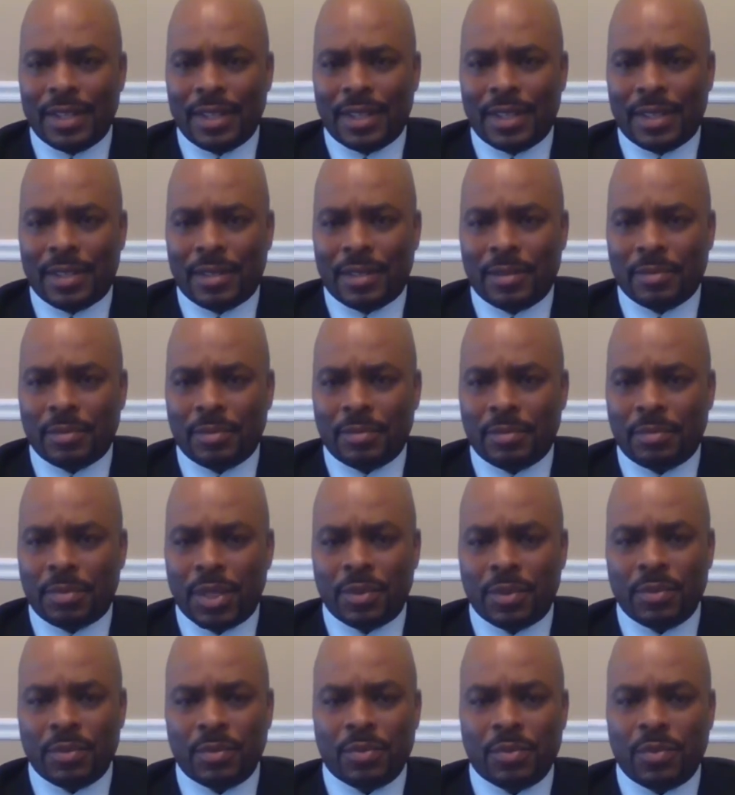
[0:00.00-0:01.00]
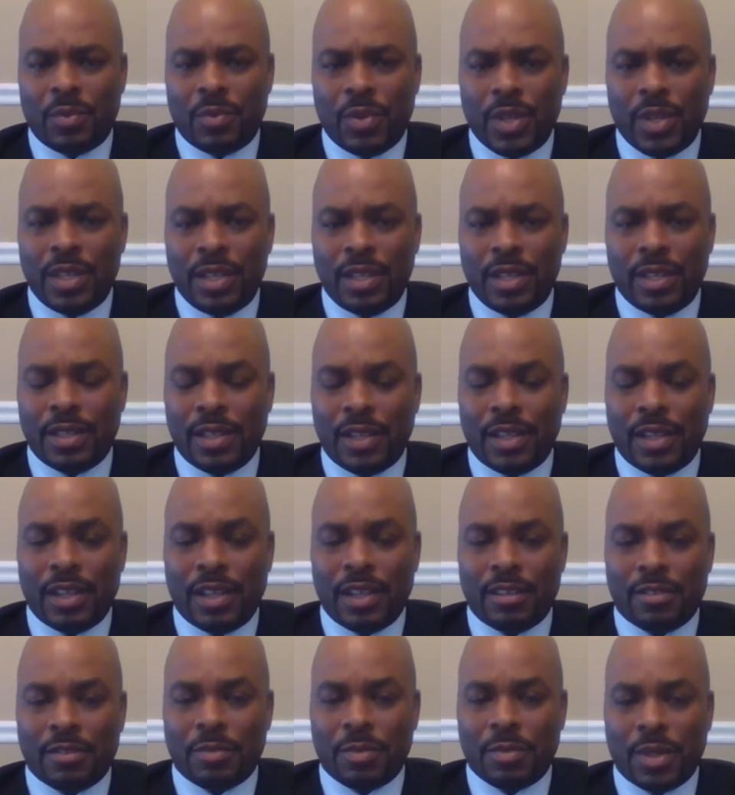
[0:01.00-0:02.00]
And but we, the
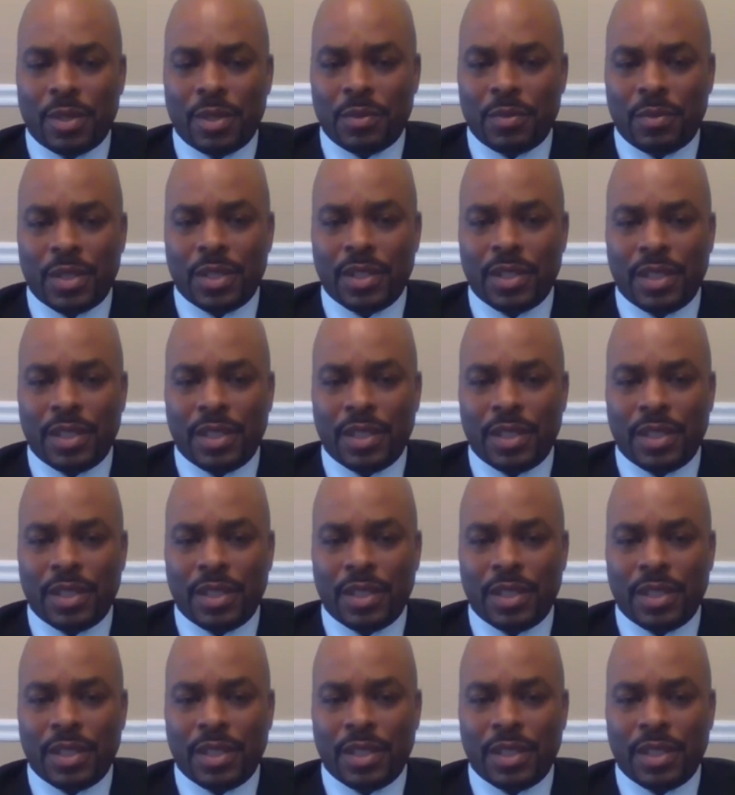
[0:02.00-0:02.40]
government,